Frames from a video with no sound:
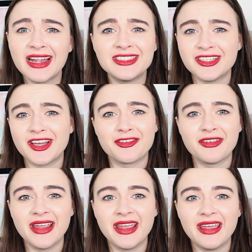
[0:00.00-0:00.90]
and
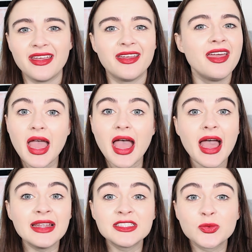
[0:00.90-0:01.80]
diarrhea.
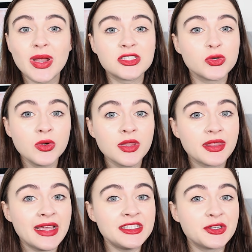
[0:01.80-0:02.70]
And as well as all of
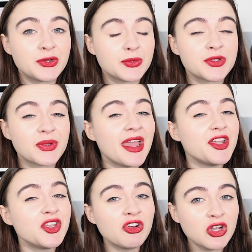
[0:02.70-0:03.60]
this, you could also
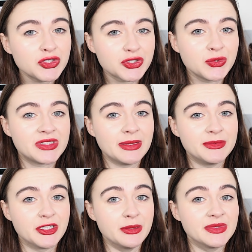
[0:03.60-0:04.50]
get neurological
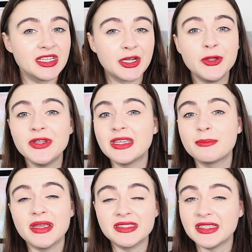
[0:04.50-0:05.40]
symptoms, including
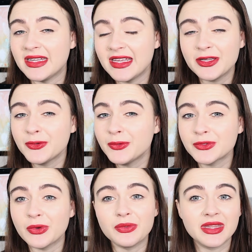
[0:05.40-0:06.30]
pins and
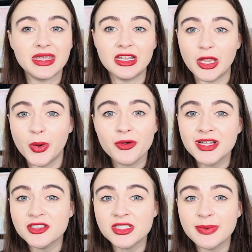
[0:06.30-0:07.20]
needles on the lower
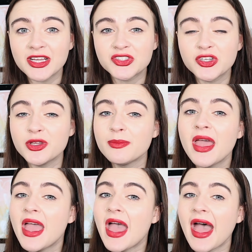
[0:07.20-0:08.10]
end of the spectrum,
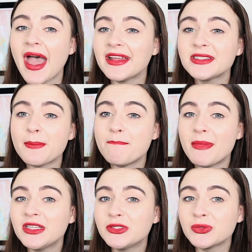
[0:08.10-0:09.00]
and
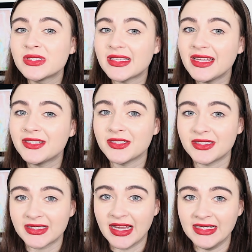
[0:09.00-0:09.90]
mental
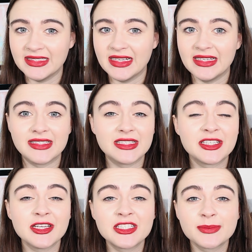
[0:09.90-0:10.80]
status changes
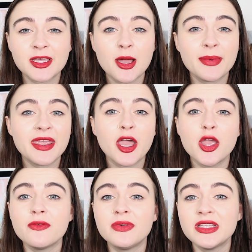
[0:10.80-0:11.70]
such as becoming
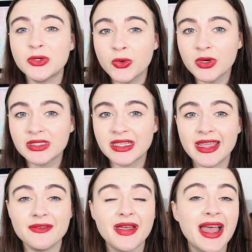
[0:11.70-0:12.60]
overly
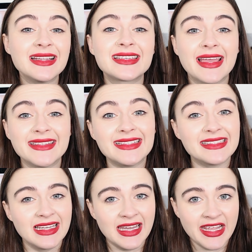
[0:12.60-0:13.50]
talkative and getting
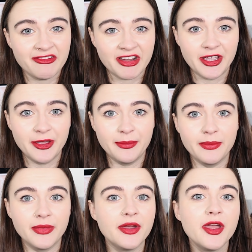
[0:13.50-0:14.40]
delirium.